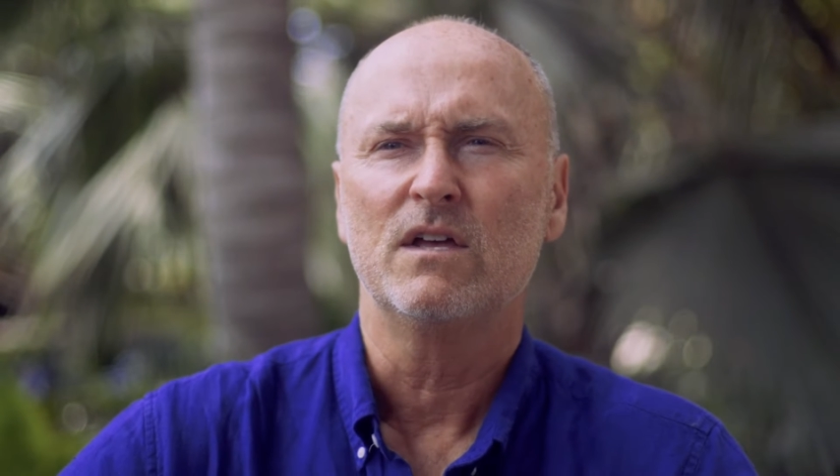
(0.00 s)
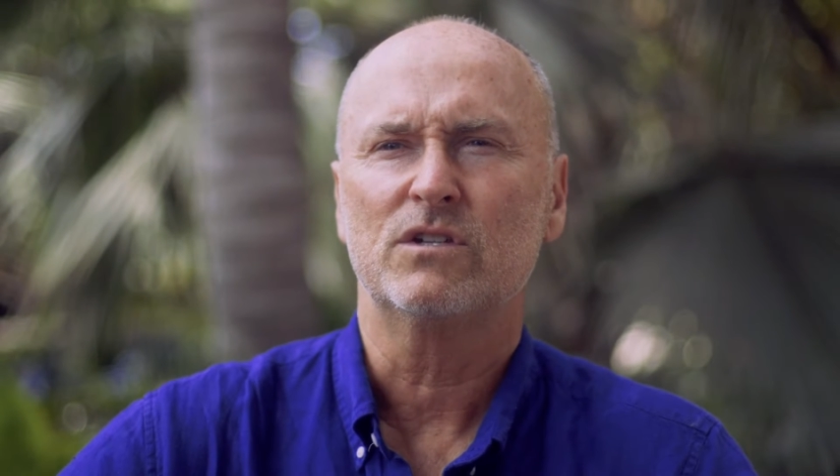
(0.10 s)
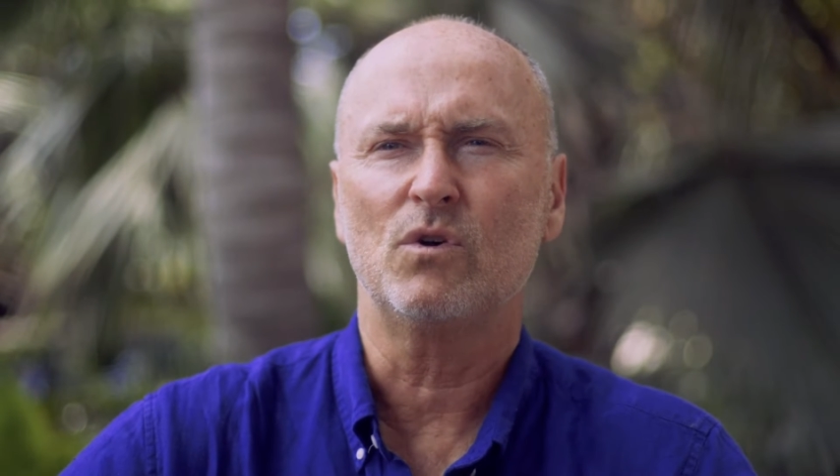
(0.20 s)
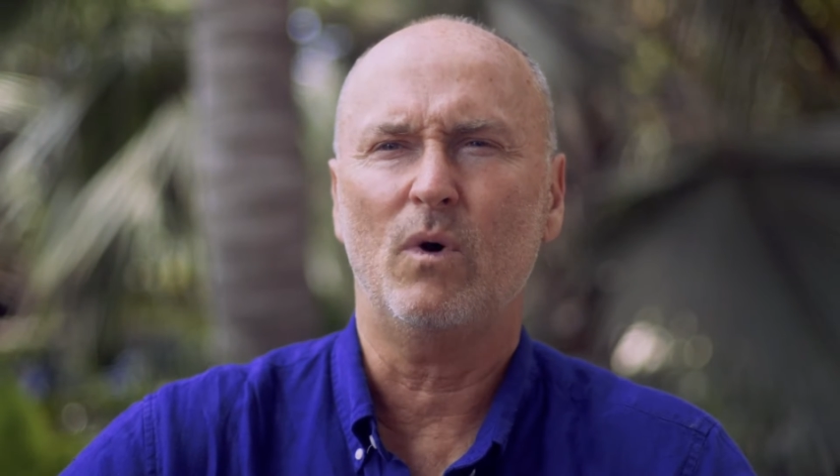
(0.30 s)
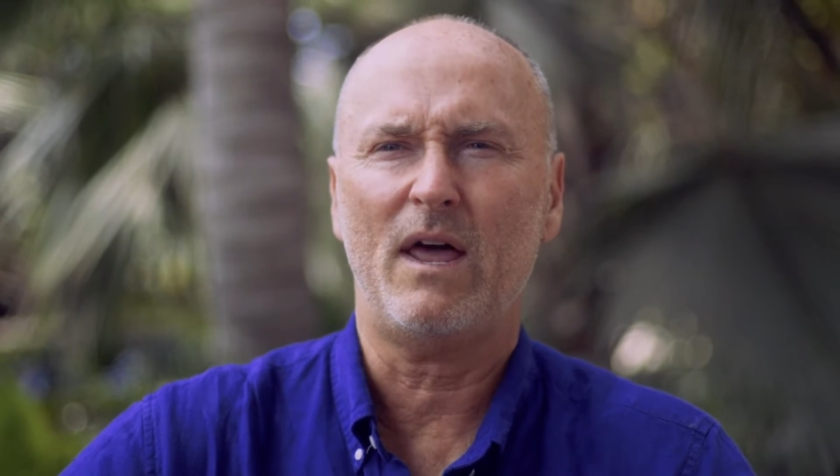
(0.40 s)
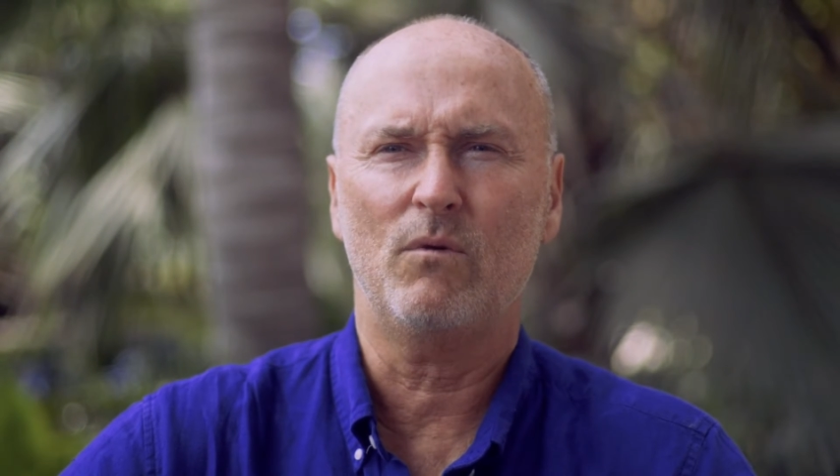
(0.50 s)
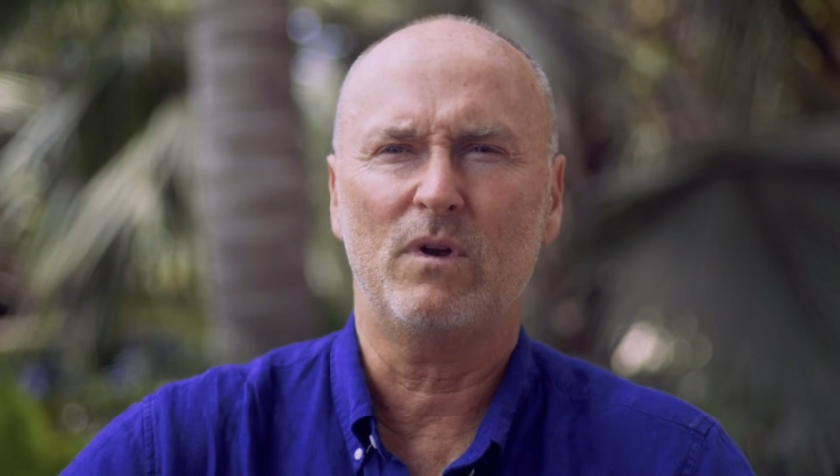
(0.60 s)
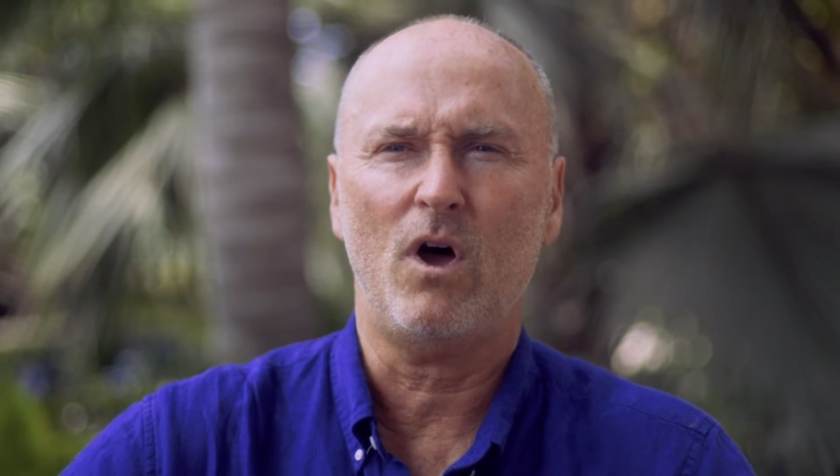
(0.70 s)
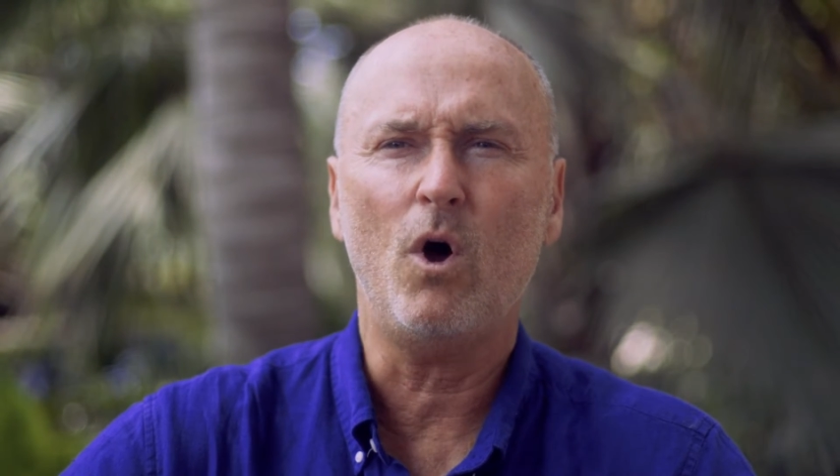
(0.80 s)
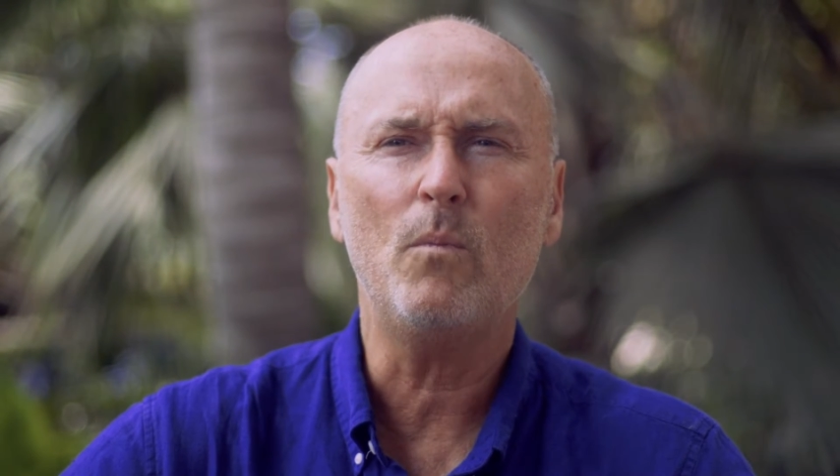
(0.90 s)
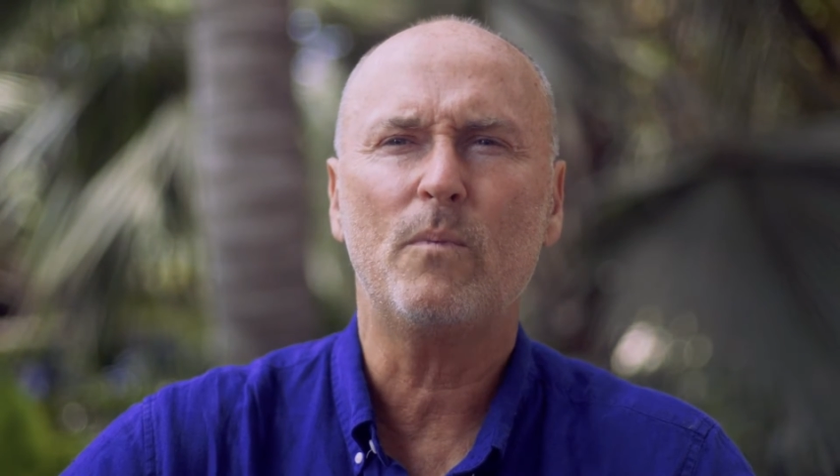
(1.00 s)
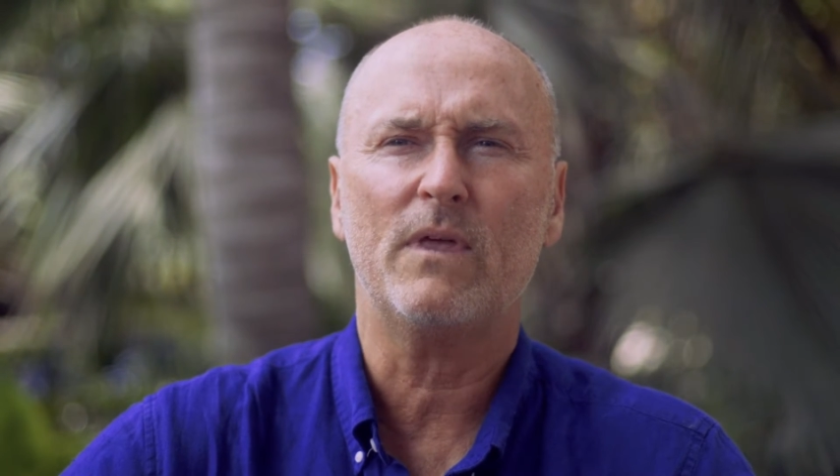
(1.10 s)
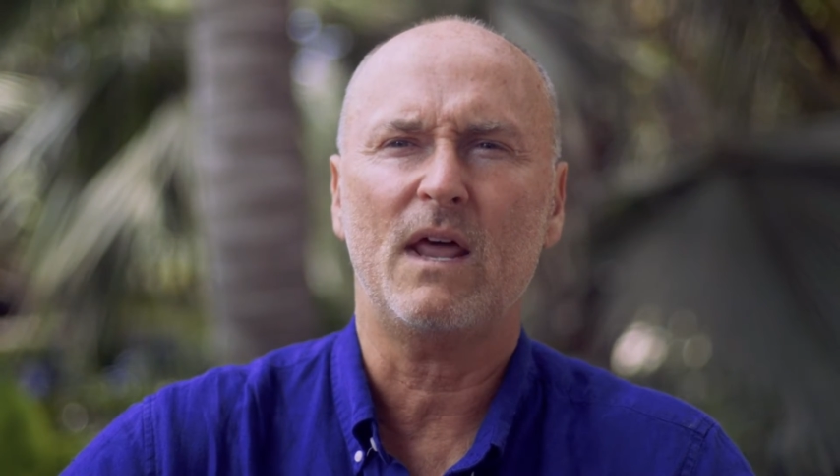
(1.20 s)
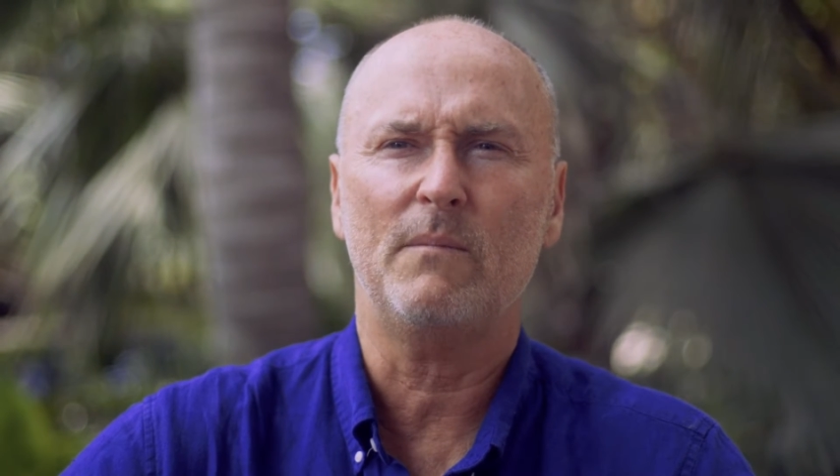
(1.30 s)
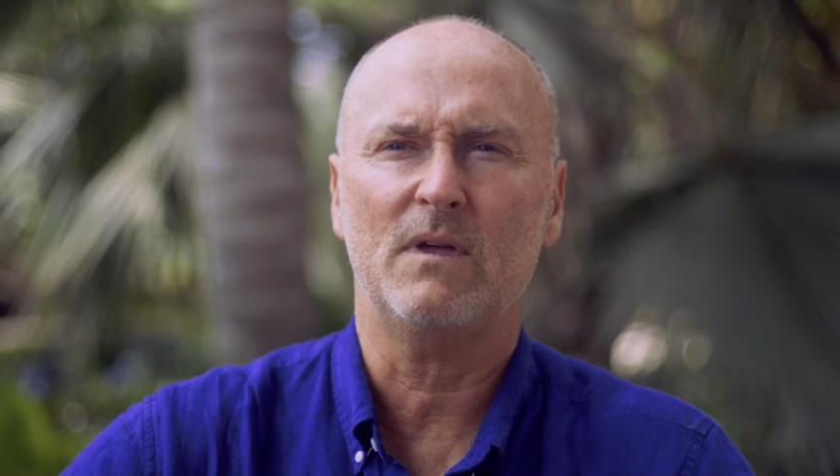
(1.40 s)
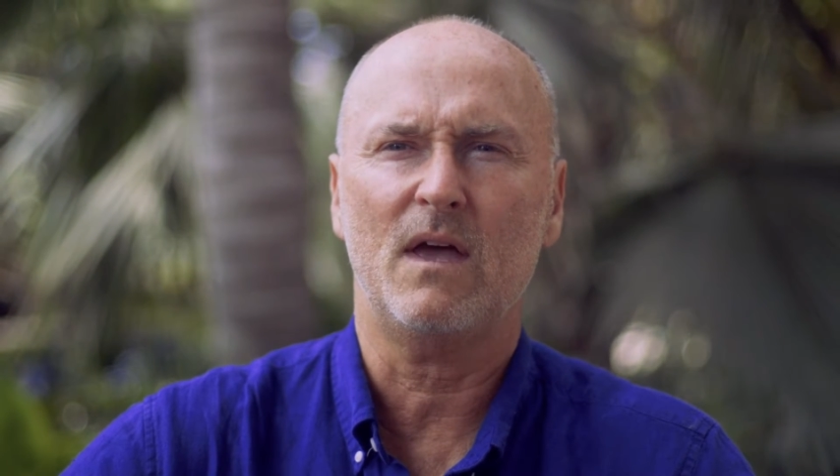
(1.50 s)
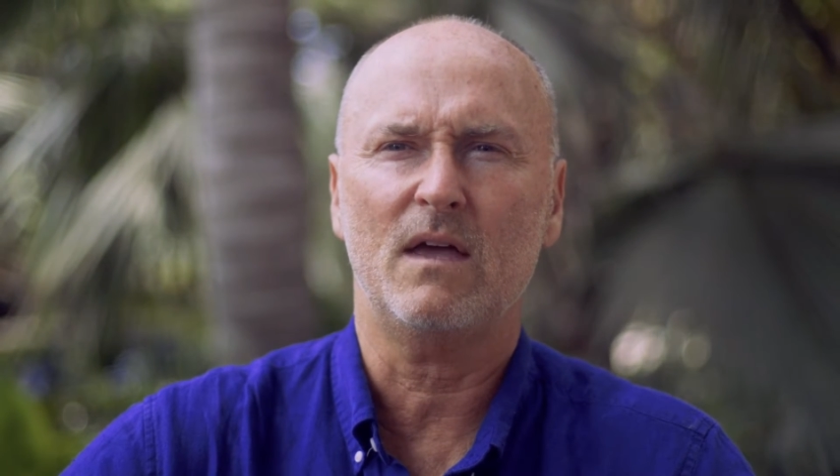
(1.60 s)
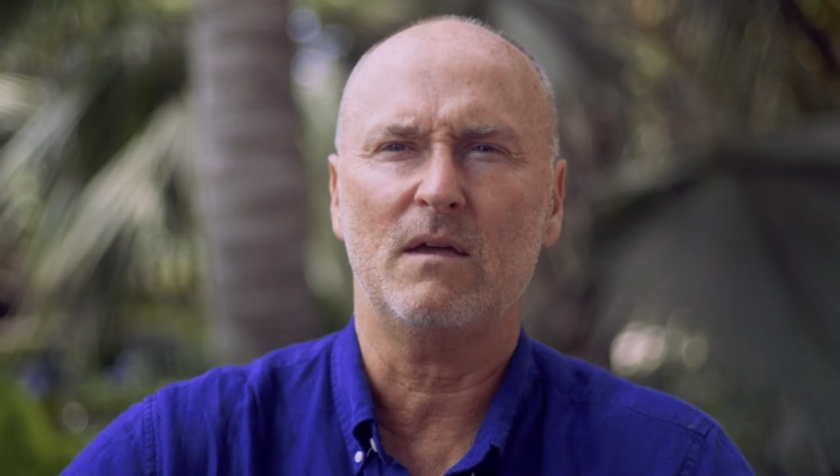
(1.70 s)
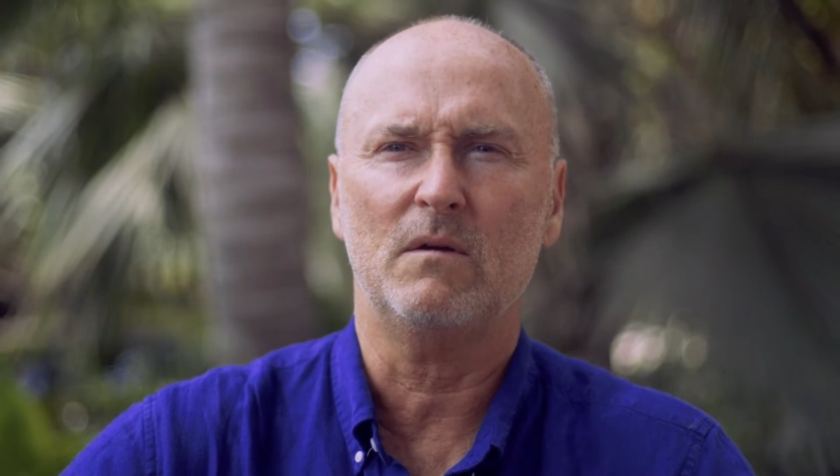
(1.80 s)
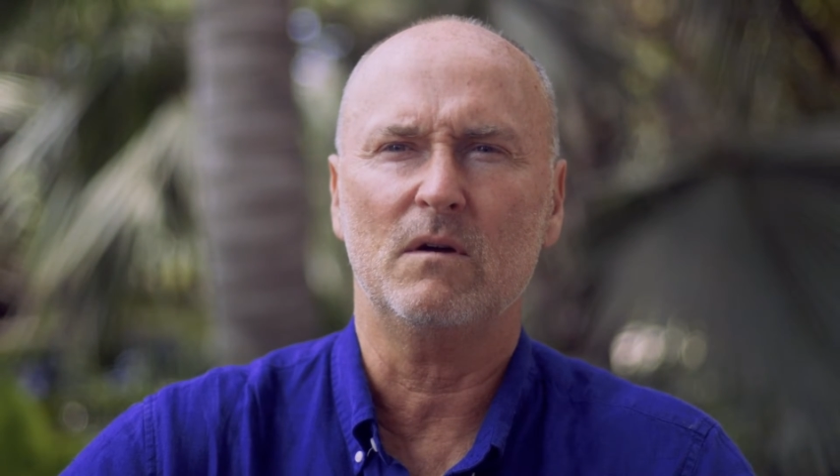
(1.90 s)
So what I would hope that
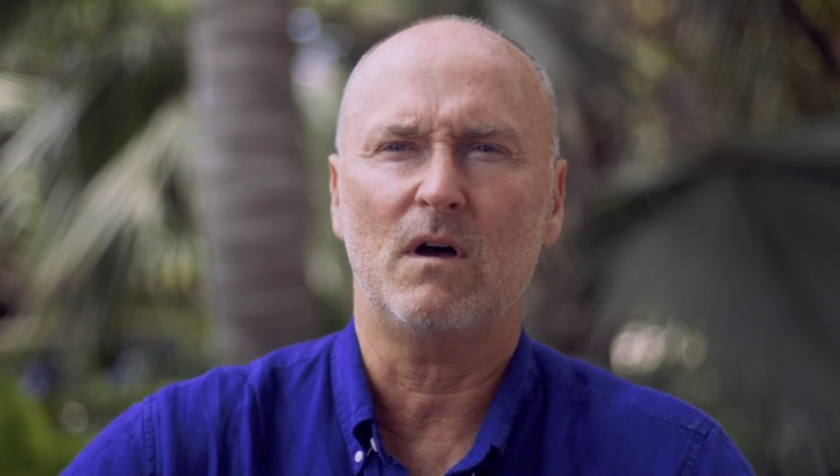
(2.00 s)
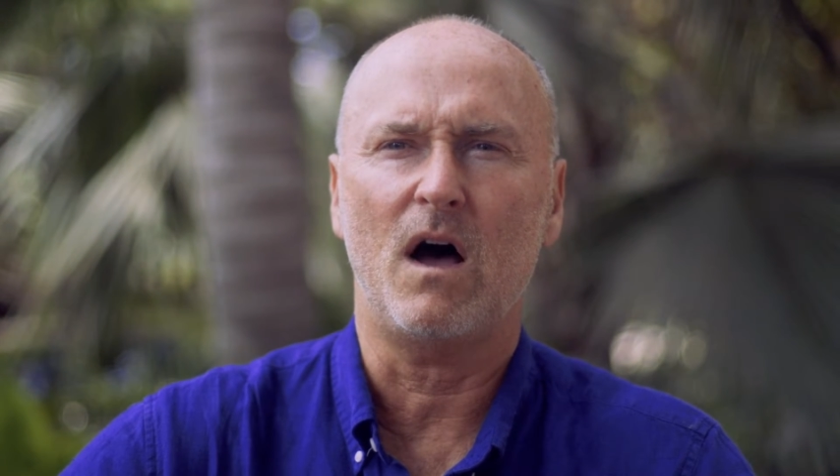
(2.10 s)
MEA